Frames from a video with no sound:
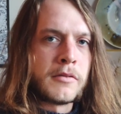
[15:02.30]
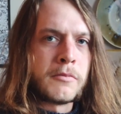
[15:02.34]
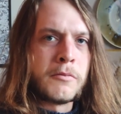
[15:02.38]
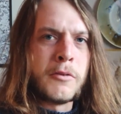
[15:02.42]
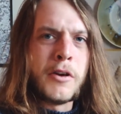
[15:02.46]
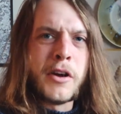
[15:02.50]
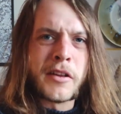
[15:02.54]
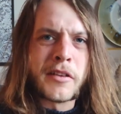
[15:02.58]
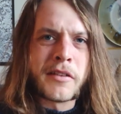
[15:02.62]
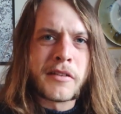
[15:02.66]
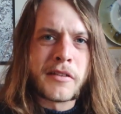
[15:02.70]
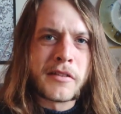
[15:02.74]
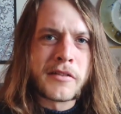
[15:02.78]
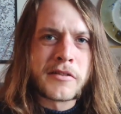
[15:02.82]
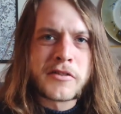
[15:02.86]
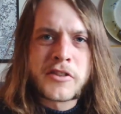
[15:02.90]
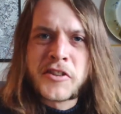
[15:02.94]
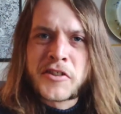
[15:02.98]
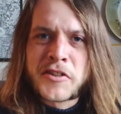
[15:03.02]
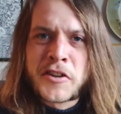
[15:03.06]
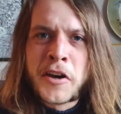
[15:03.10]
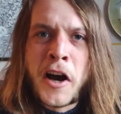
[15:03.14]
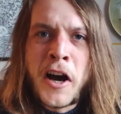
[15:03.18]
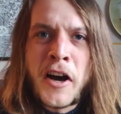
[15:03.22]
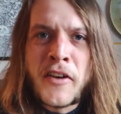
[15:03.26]
What? It's
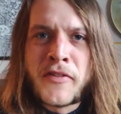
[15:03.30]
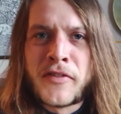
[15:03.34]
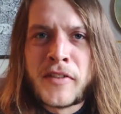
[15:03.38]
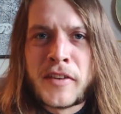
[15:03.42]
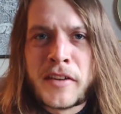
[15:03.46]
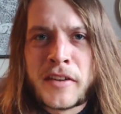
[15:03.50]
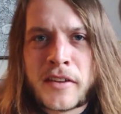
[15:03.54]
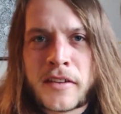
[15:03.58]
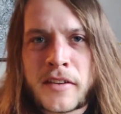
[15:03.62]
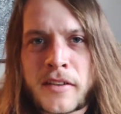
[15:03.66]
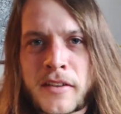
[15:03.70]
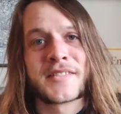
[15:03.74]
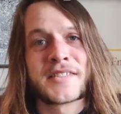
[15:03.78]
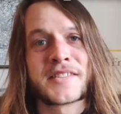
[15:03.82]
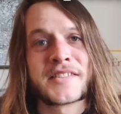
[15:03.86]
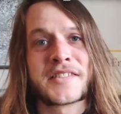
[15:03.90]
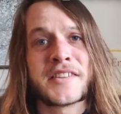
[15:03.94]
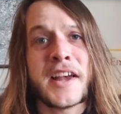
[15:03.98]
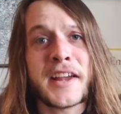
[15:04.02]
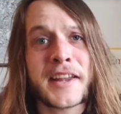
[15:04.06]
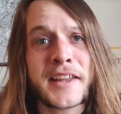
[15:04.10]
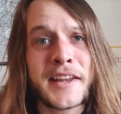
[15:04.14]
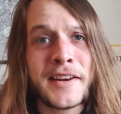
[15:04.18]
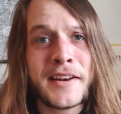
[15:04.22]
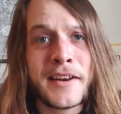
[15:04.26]
just coffee.
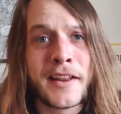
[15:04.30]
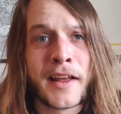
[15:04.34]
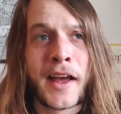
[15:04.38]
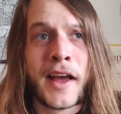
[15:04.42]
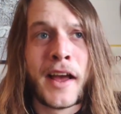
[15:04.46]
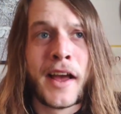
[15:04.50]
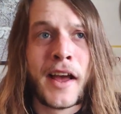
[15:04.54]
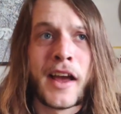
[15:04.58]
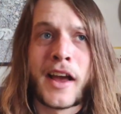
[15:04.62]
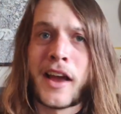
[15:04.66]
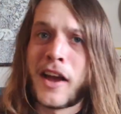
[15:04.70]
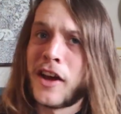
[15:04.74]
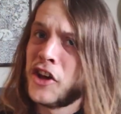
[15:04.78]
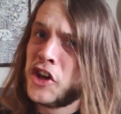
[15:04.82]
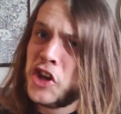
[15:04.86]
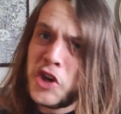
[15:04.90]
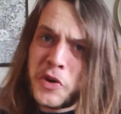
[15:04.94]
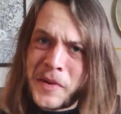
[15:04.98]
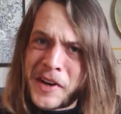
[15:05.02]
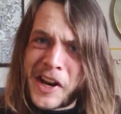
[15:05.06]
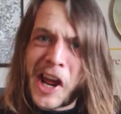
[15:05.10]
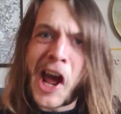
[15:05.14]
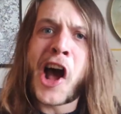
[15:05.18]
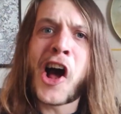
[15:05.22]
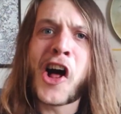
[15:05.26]
Second,
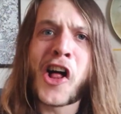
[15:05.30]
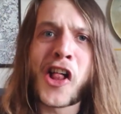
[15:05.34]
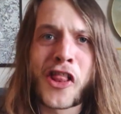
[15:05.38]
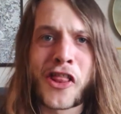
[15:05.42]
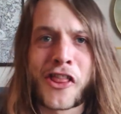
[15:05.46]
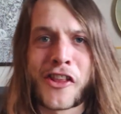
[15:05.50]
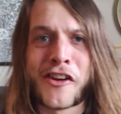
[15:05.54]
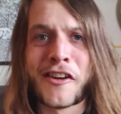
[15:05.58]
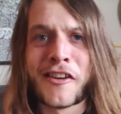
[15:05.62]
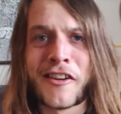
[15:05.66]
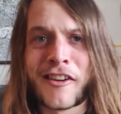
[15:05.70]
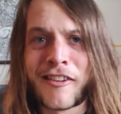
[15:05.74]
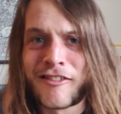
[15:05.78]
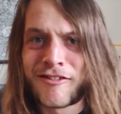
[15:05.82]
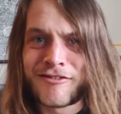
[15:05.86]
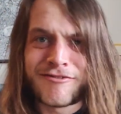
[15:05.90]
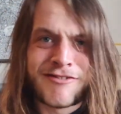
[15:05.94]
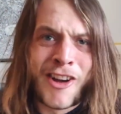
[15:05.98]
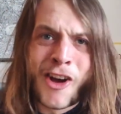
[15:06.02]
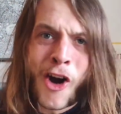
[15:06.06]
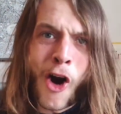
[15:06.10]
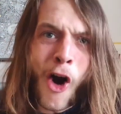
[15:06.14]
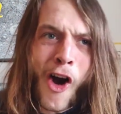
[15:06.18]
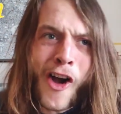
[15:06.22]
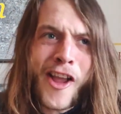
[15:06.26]
human health.
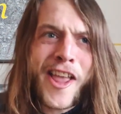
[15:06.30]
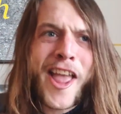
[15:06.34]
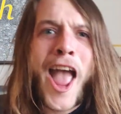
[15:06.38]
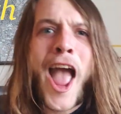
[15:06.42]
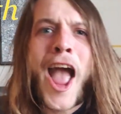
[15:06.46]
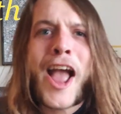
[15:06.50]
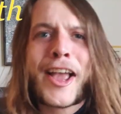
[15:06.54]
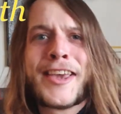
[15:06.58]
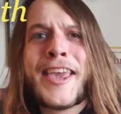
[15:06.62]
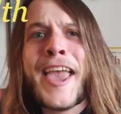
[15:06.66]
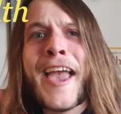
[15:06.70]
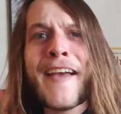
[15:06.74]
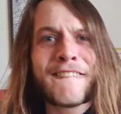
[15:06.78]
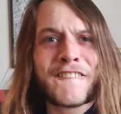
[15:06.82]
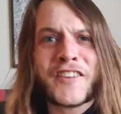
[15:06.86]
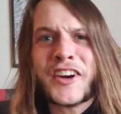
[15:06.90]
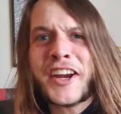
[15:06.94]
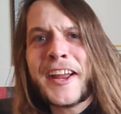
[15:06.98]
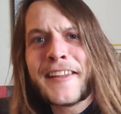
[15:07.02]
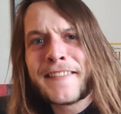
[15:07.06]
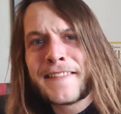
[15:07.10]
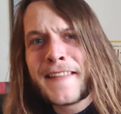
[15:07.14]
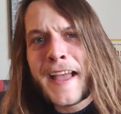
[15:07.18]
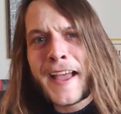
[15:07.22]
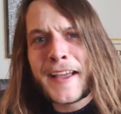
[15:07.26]
Oh yeah, can't
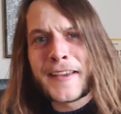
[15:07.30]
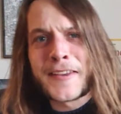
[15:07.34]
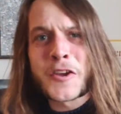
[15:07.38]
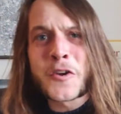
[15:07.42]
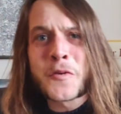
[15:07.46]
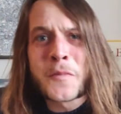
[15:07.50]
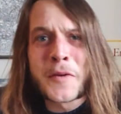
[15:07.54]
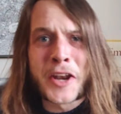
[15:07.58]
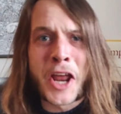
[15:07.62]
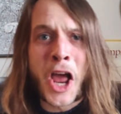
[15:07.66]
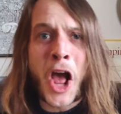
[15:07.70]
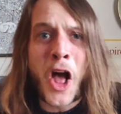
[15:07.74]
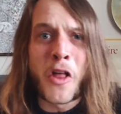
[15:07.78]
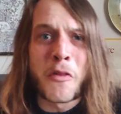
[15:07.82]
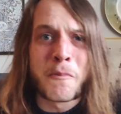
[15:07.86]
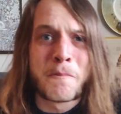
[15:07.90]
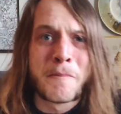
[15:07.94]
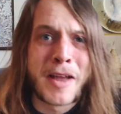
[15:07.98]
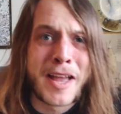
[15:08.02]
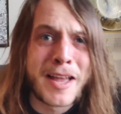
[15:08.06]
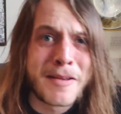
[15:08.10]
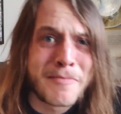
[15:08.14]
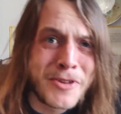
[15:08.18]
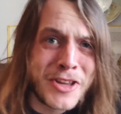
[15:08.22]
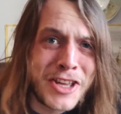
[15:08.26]
forget that human health,
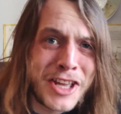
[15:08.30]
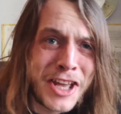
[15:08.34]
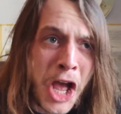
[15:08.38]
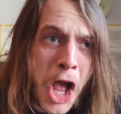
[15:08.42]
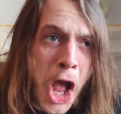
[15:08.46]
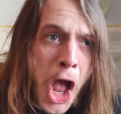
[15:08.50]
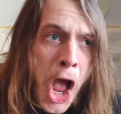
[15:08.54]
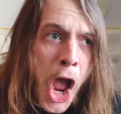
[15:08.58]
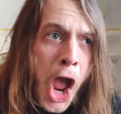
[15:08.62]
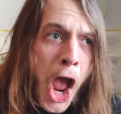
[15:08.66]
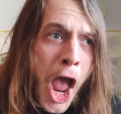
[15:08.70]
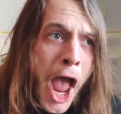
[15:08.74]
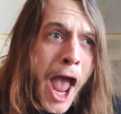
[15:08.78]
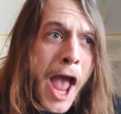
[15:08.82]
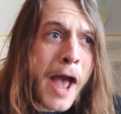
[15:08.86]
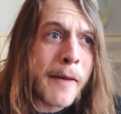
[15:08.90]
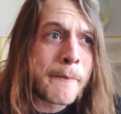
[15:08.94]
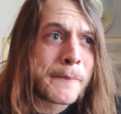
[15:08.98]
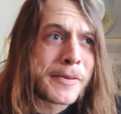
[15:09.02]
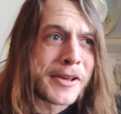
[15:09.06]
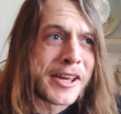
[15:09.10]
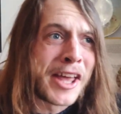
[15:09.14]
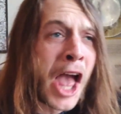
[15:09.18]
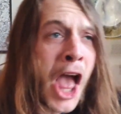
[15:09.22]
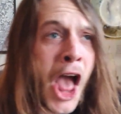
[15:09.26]
baby.
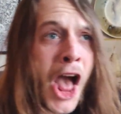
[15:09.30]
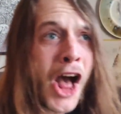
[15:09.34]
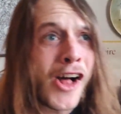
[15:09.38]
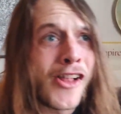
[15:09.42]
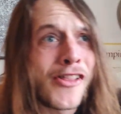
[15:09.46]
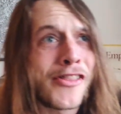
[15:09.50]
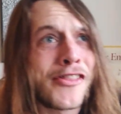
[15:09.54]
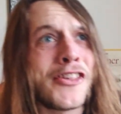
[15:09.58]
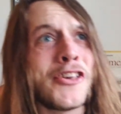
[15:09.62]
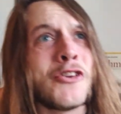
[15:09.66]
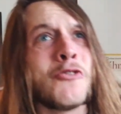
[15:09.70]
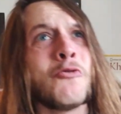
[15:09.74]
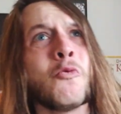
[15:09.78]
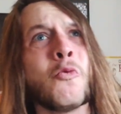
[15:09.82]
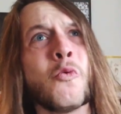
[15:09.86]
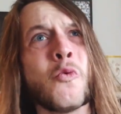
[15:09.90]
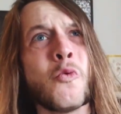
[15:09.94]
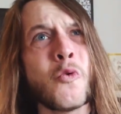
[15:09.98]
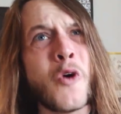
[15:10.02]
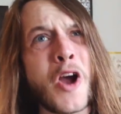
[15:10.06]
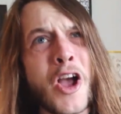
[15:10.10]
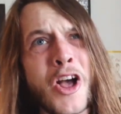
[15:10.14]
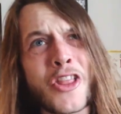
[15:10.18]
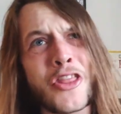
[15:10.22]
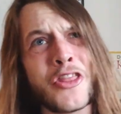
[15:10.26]
Happy, healthy,
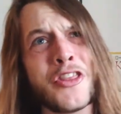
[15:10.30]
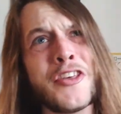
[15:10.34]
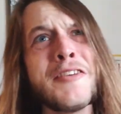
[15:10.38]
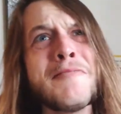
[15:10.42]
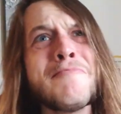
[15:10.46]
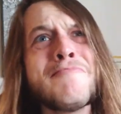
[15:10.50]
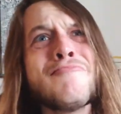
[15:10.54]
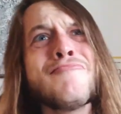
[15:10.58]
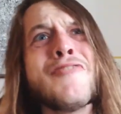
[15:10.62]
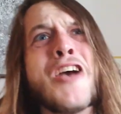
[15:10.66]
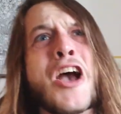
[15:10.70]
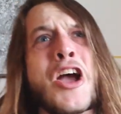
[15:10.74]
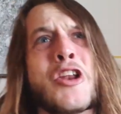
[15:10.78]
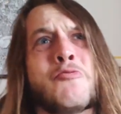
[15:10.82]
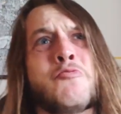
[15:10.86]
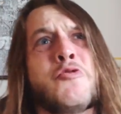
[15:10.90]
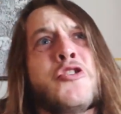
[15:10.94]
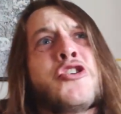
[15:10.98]
wealthy men